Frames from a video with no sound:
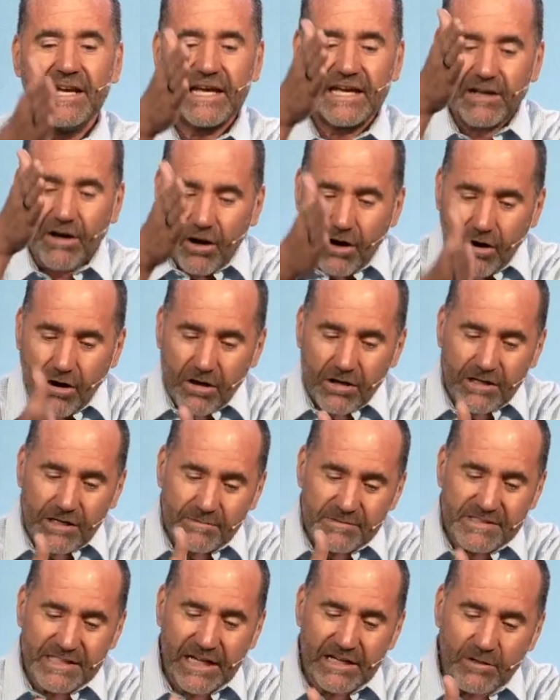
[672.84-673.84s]
It all
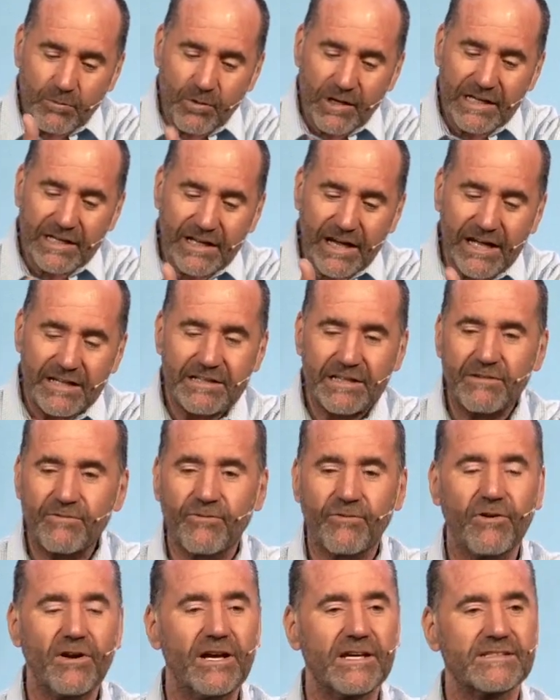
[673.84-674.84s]
comes down to what God did
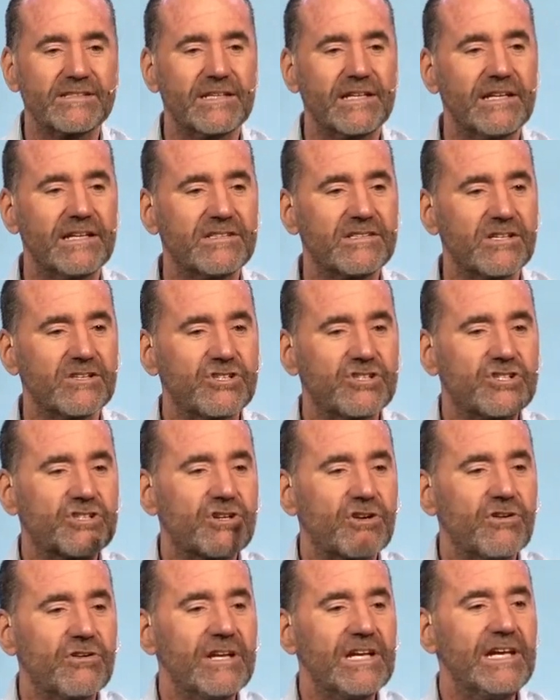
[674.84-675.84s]
for us, and it's a
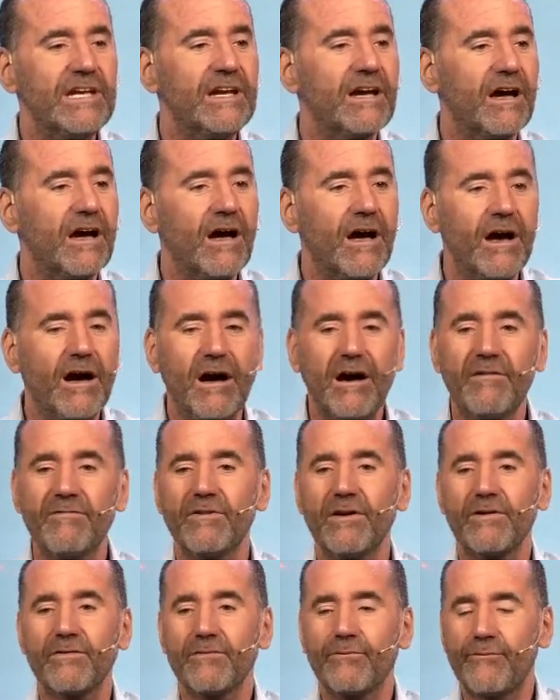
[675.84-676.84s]
journey
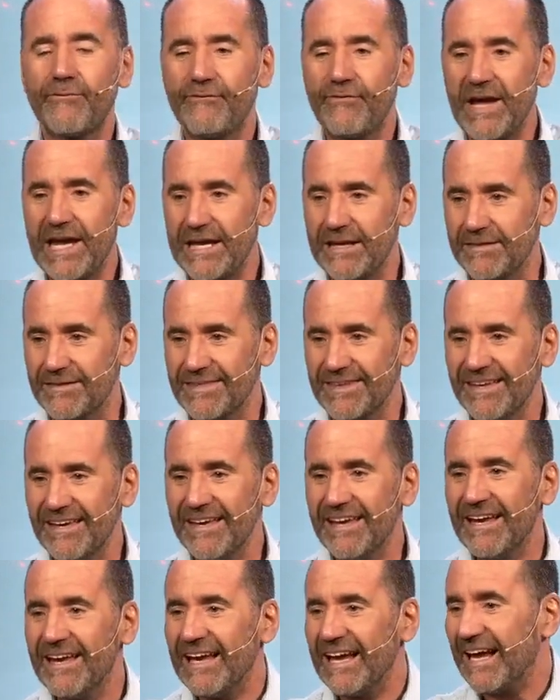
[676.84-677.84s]
of faith.
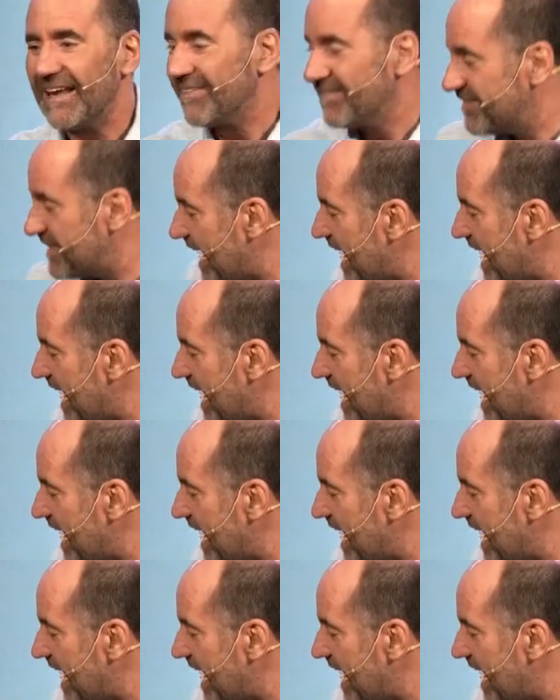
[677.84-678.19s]
And